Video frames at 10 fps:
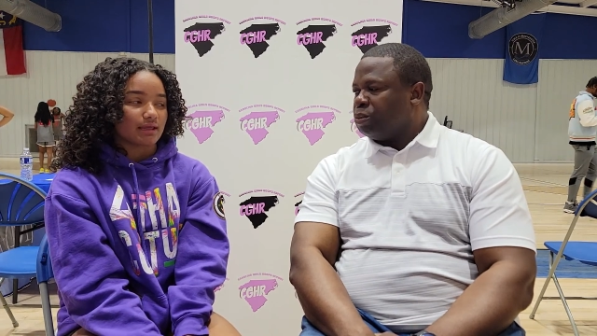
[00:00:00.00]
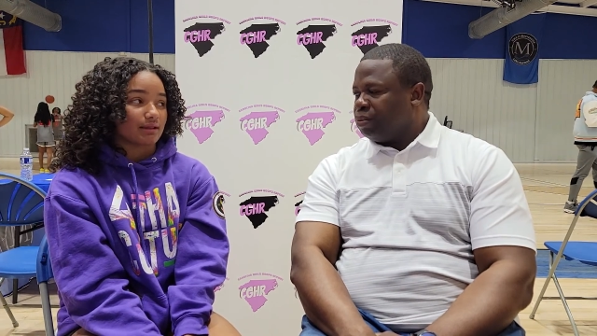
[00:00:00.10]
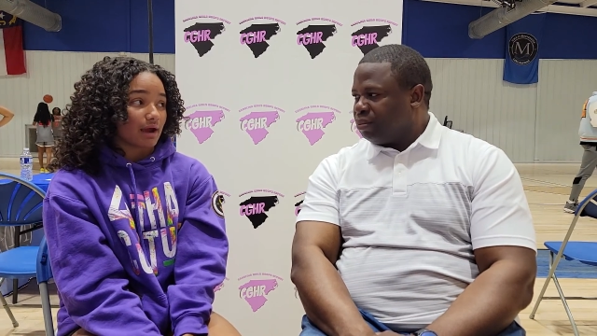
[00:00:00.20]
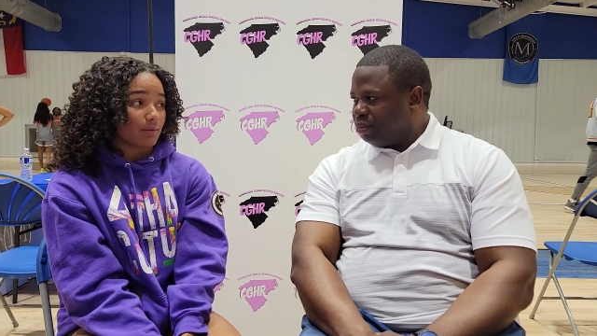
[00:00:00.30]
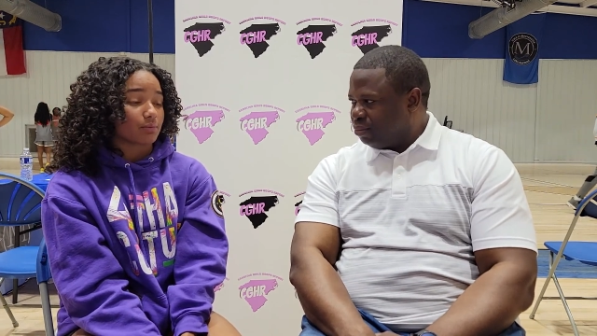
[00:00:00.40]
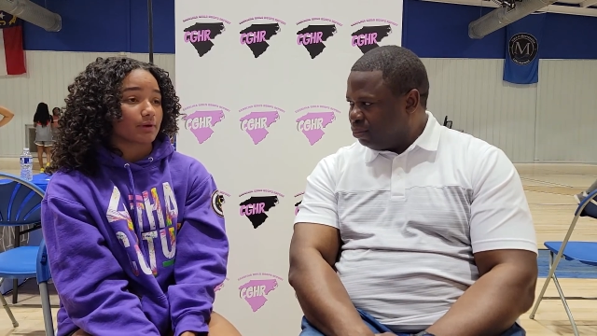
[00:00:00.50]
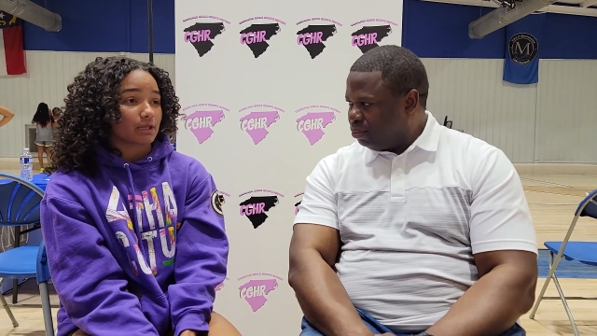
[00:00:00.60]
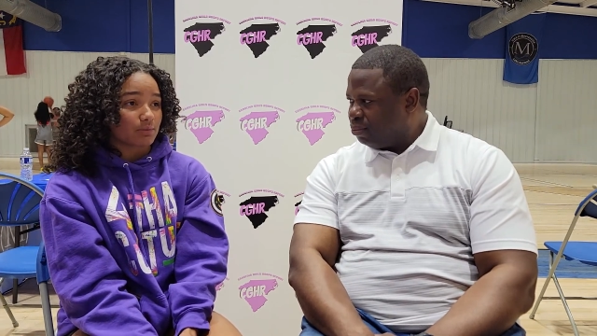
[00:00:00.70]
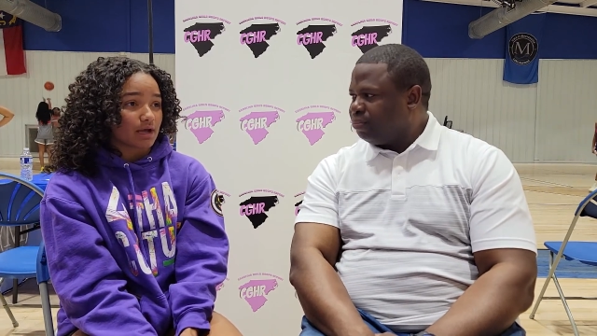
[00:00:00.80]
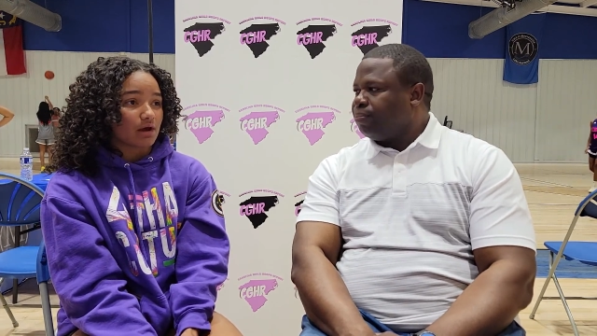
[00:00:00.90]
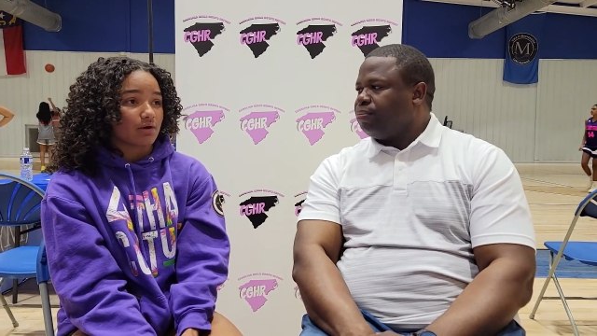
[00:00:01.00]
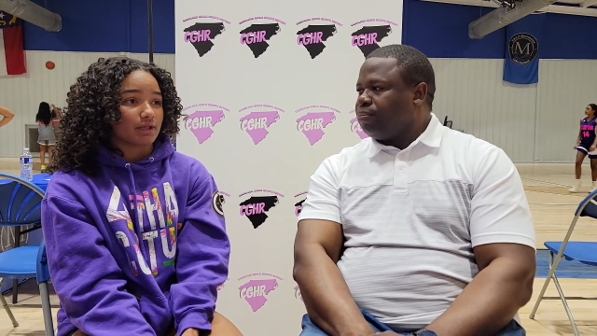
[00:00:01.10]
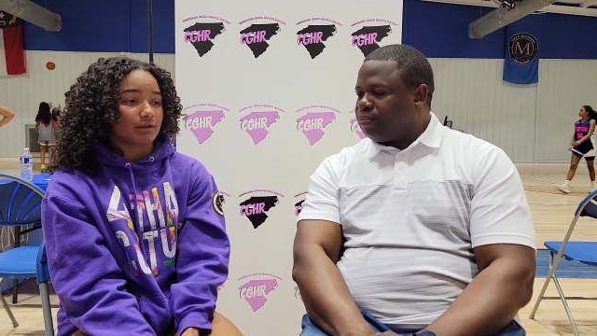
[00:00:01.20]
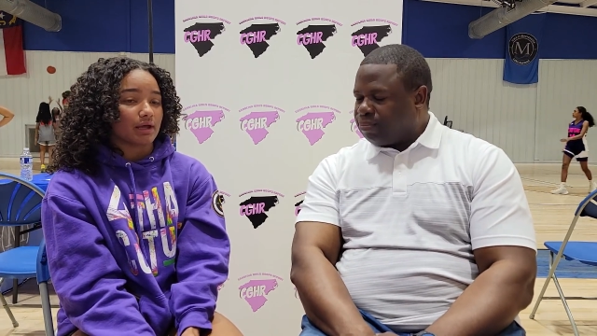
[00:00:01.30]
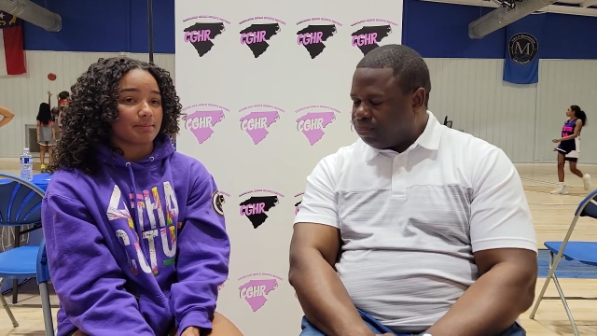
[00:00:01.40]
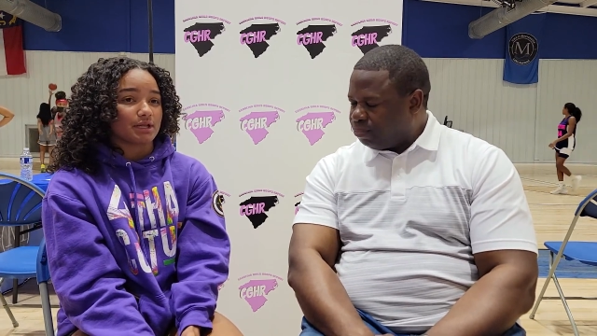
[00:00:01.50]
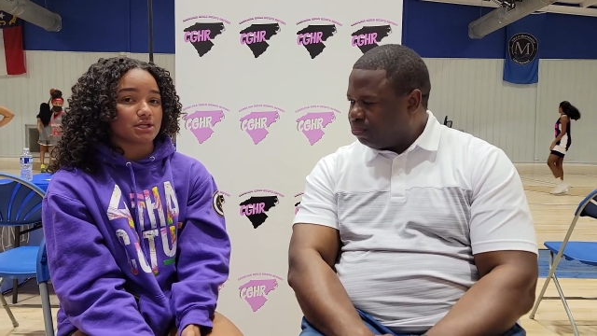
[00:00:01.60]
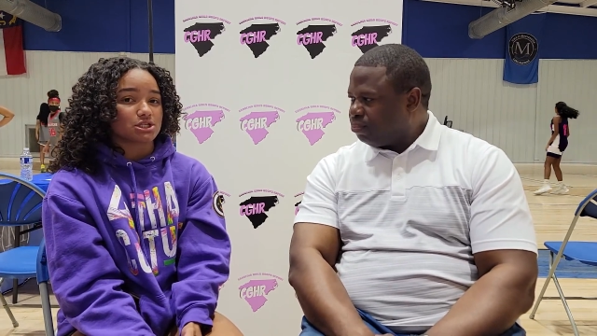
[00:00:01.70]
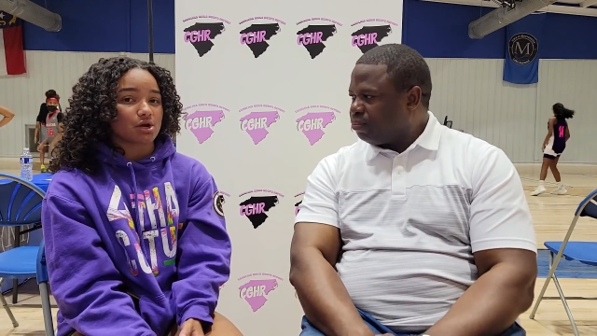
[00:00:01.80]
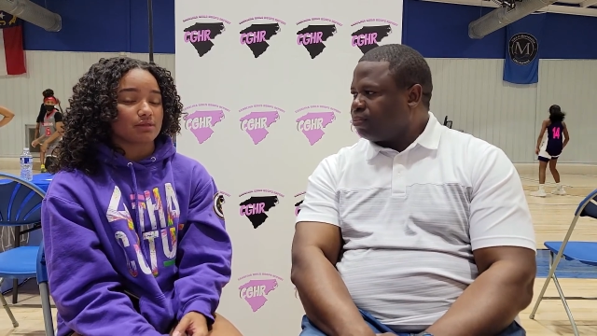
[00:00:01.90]
Speaker 1: and that went really well. And, I mean
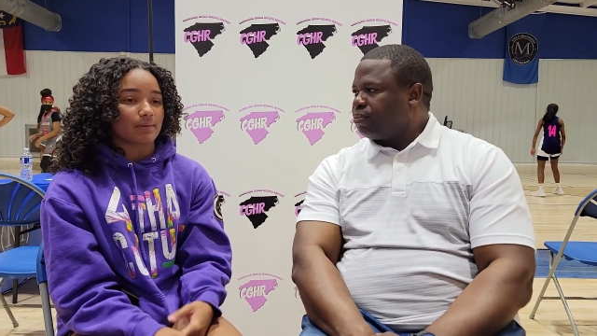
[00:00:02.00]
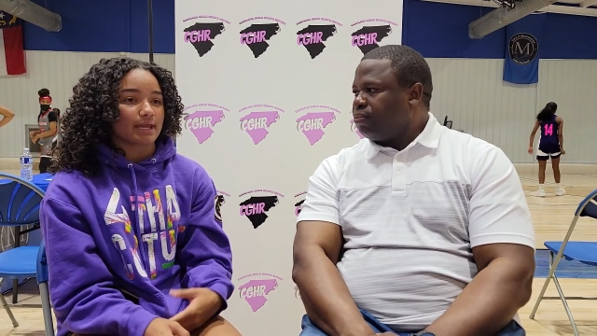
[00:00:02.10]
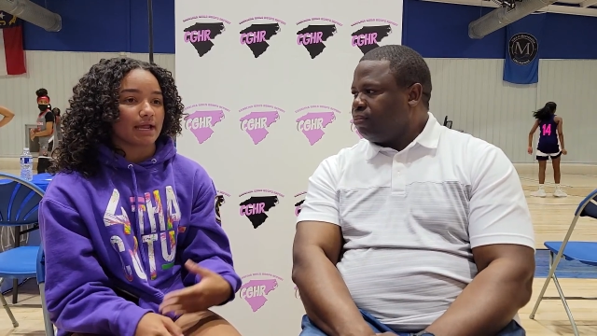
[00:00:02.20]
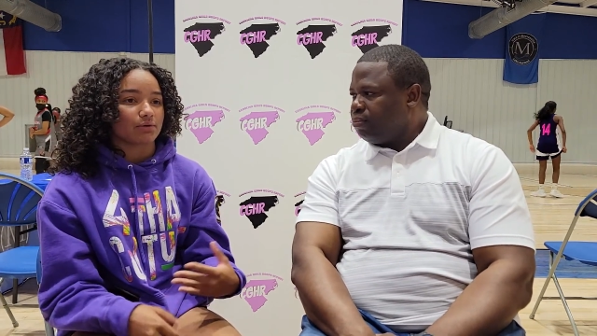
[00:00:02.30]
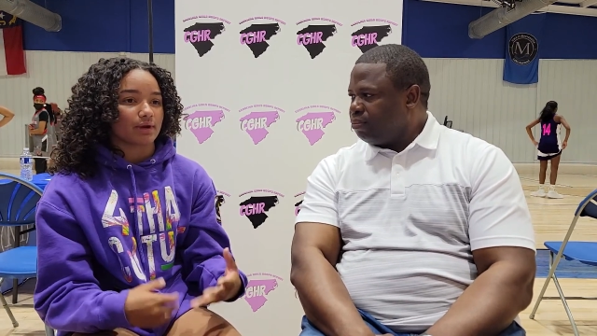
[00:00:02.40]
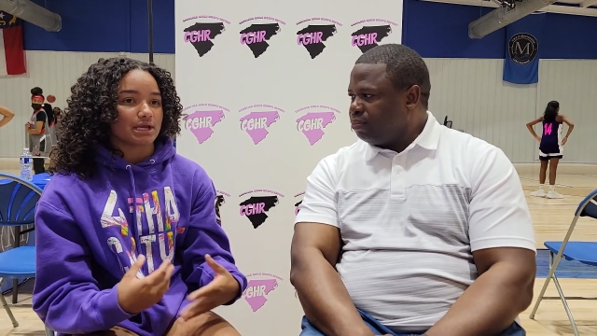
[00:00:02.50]
it showed that we had great